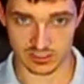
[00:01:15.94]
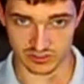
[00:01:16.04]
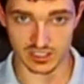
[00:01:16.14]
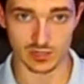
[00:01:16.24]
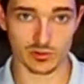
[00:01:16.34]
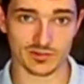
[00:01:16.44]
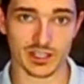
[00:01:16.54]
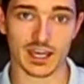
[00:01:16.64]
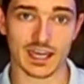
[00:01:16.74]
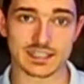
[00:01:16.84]
stick with
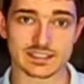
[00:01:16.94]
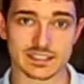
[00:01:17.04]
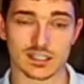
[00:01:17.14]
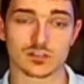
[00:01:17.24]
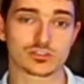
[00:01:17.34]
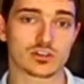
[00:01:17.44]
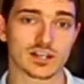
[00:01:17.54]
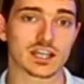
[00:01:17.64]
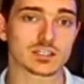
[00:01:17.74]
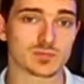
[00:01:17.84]
it and uh, I'll
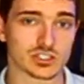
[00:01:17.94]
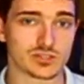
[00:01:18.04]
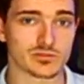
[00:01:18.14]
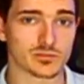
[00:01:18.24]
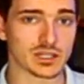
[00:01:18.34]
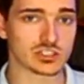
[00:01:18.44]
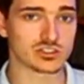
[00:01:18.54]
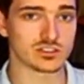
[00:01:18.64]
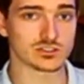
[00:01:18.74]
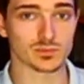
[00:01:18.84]
try and get as much
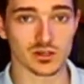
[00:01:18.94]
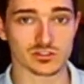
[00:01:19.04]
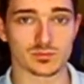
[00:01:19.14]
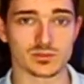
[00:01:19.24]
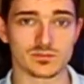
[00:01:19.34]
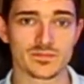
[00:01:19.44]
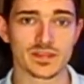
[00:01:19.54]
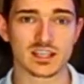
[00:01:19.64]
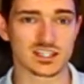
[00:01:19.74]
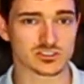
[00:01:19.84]
information in as possible
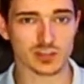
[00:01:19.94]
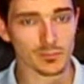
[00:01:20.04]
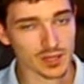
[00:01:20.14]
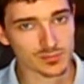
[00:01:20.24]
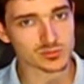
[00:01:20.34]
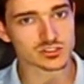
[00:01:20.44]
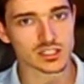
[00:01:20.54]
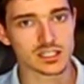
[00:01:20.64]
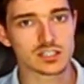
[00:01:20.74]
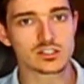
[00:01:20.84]
now some people
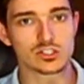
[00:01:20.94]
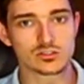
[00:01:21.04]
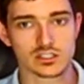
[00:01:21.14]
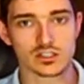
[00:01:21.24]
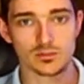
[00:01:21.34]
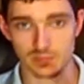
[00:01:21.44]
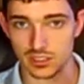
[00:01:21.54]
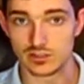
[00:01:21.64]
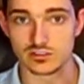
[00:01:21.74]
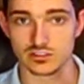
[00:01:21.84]
see using
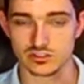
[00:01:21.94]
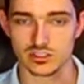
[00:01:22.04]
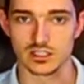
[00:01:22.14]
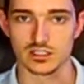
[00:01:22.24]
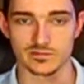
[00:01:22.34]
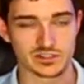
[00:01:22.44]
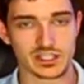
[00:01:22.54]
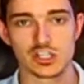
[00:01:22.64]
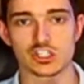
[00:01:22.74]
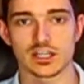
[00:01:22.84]
computers uh, for
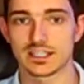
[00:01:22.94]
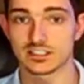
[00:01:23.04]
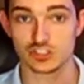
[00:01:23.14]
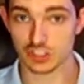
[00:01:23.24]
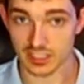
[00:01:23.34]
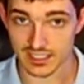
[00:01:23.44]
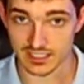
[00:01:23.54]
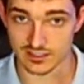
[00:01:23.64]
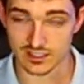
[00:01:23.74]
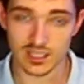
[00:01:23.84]
DJing as
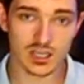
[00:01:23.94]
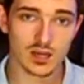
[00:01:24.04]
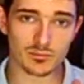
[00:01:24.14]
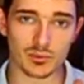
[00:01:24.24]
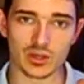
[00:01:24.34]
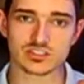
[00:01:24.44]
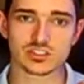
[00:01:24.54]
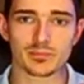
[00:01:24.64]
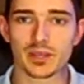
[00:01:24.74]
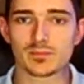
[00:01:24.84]
cheating but
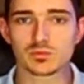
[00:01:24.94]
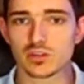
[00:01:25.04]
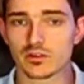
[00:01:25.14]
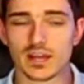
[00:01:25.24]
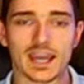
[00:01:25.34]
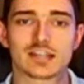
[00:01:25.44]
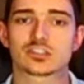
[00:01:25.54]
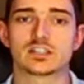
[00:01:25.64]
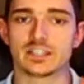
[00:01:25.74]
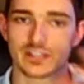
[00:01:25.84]
some people don't
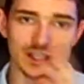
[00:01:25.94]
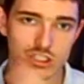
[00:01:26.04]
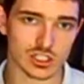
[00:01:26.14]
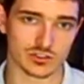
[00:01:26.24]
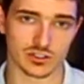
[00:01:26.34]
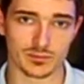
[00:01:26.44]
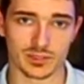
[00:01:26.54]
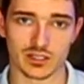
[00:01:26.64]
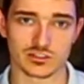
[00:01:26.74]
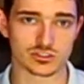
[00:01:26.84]
actually DJ on the
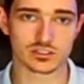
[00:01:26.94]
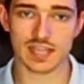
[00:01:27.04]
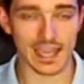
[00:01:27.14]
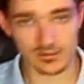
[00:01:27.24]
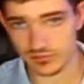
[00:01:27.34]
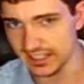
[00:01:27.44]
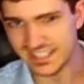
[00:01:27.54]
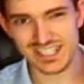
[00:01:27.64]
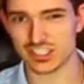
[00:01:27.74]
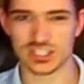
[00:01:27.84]
computers. Just every
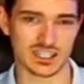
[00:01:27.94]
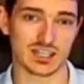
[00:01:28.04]
DJ